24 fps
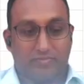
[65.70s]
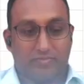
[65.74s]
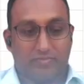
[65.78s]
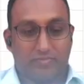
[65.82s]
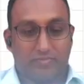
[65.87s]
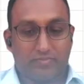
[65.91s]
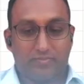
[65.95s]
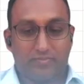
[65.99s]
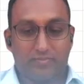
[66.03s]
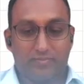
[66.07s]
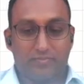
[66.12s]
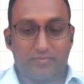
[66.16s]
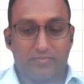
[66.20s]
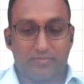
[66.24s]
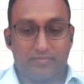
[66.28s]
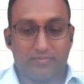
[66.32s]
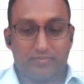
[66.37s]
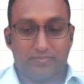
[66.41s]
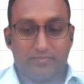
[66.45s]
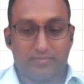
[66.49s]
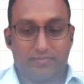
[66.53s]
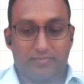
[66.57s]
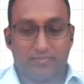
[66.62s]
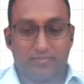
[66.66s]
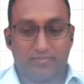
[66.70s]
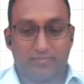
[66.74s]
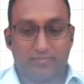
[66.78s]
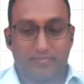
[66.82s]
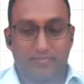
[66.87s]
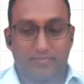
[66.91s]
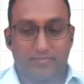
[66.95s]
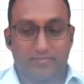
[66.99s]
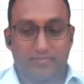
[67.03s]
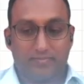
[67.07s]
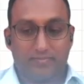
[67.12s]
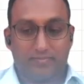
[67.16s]

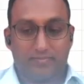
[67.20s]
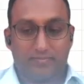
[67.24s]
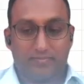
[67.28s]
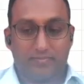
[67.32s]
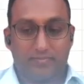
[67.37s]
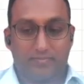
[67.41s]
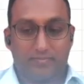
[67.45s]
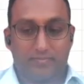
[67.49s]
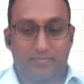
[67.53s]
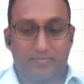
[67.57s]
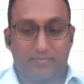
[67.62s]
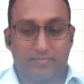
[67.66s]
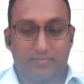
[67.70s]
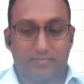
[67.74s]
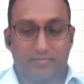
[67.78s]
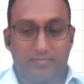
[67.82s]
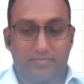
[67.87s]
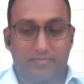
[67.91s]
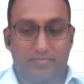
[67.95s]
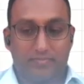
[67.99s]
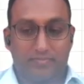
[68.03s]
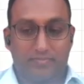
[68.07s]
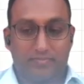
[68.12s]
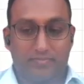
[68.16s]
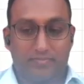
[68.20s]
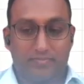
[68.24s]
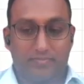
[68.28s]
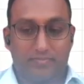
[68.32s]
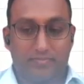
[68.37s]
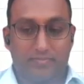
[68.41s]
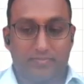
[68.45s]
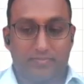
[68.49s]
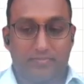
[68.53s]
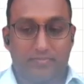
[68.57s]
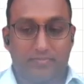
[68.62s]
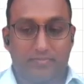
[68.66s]

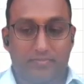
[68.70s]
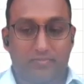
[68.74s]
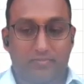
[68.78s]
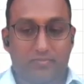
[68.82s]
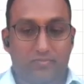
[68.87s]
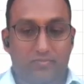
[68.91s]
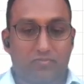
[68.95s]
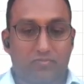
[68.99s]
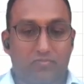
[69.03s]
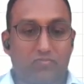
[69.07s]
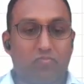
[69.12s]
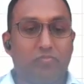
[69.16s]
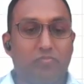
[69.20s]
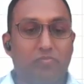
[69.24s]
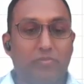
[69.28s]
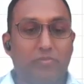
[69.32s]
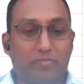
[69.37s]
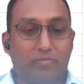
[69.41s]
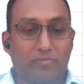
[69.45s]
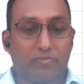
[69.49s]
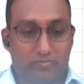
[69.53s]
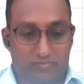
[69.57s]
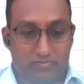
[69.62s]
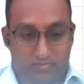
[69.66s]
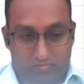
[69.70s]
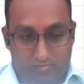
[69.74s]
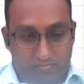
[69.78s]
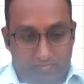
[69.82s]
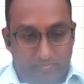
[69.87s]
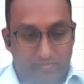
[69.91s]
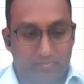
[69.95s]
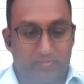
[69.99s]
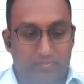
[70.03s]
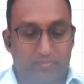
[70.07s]
(silent)